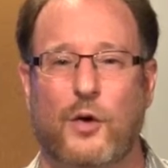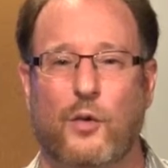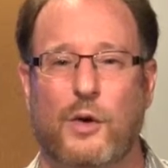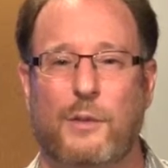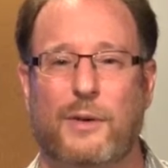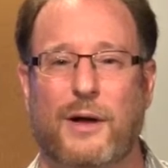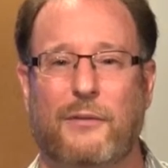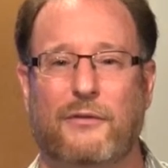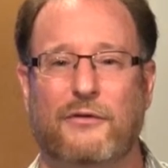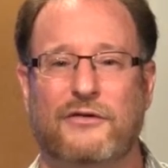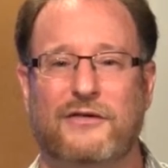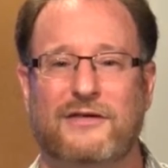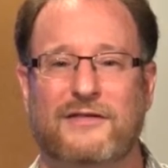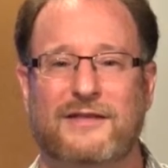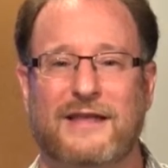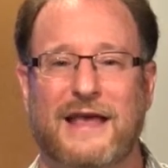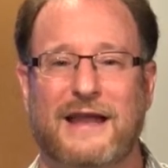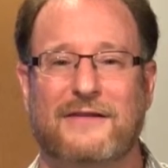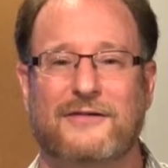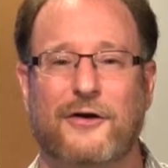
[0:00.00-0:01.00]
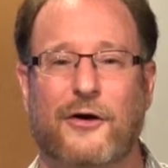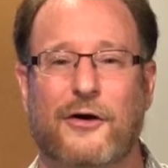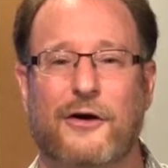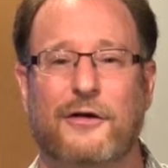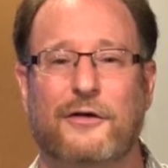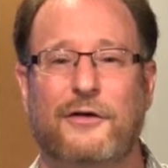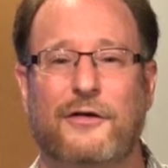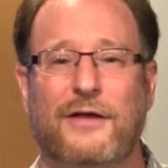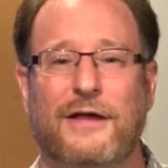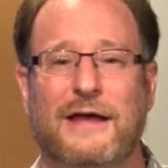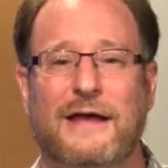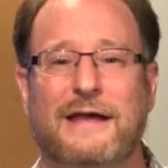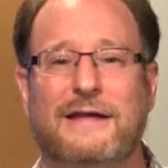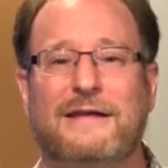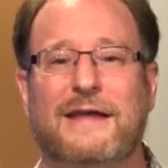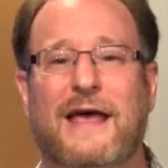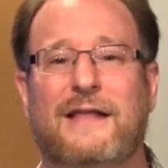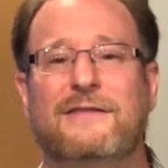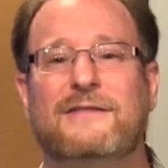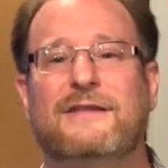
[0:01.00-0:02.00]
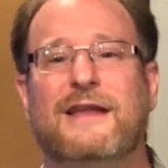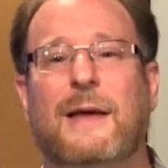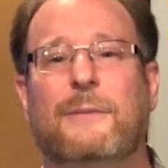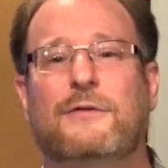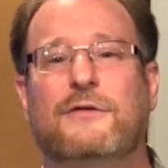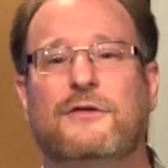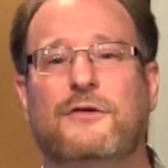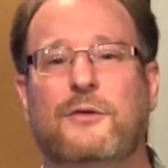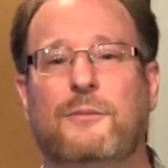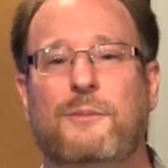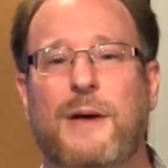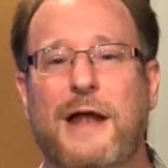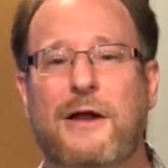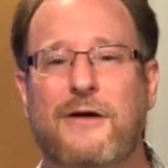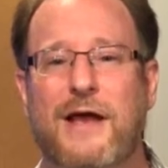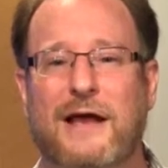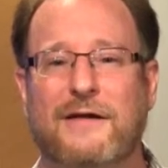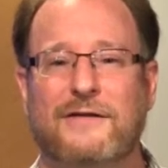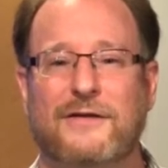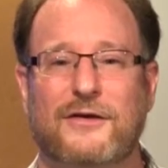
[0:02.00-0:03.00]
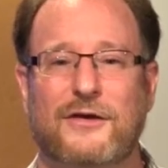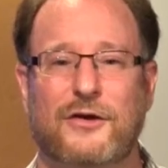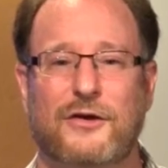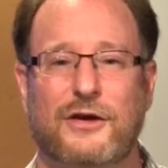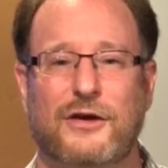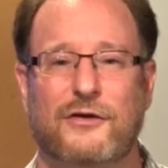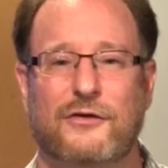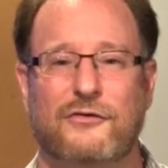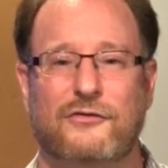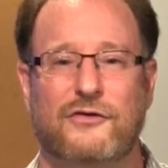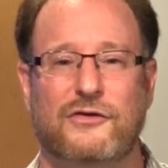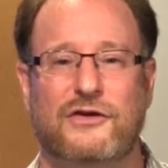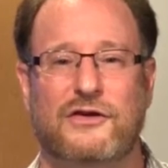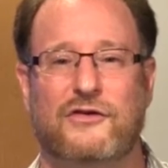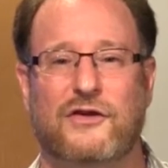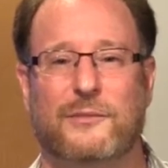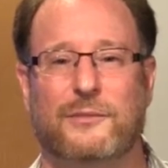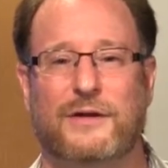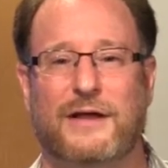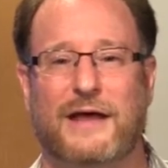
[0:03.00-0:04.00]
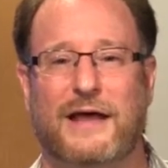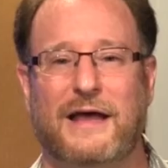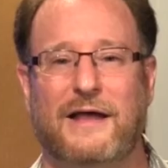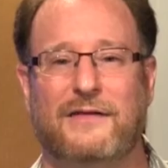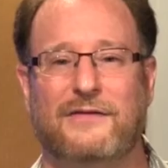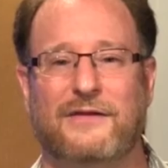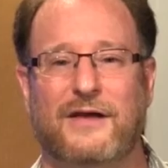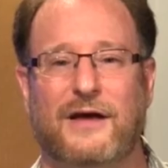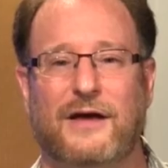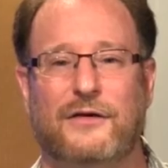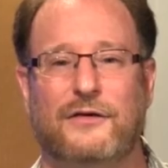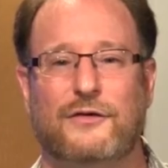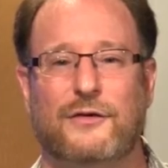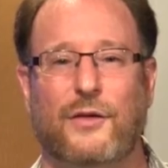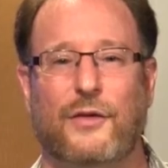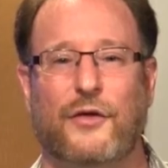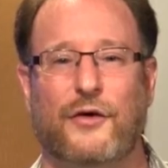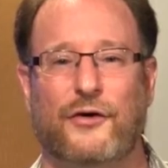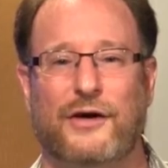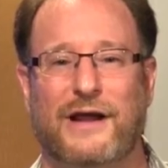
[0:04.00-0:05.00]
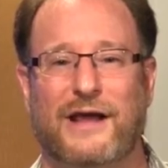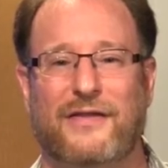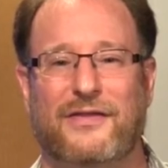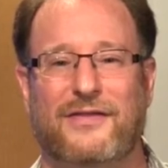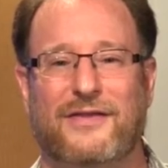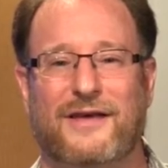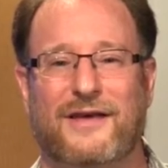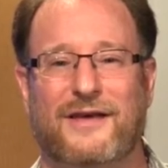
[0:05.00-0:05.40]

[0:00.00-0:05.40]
We published his latest article, 10 Steps to Better Executing Your Strategic Plans, on June 30th.